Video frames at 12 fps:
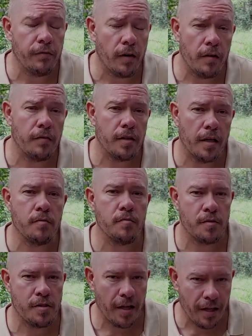frames per
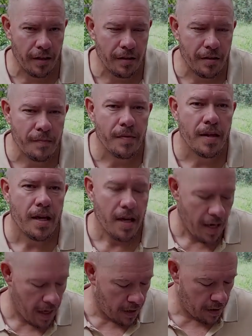second,
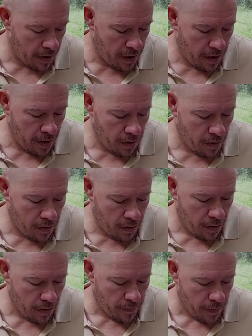and then
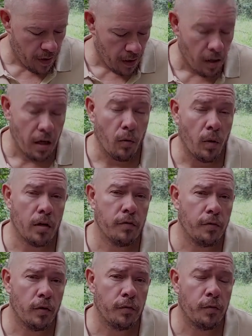a
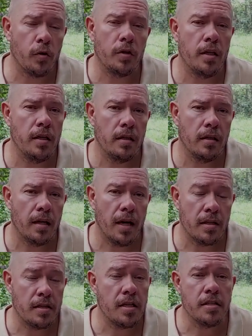1440
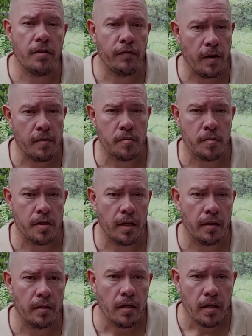at 60 frames per
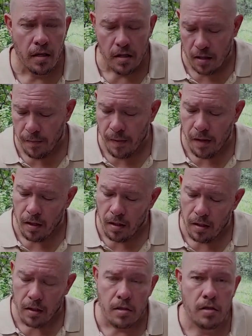second.
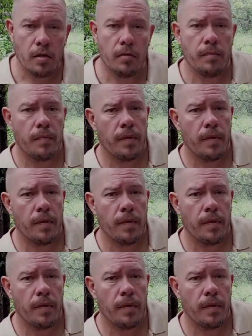So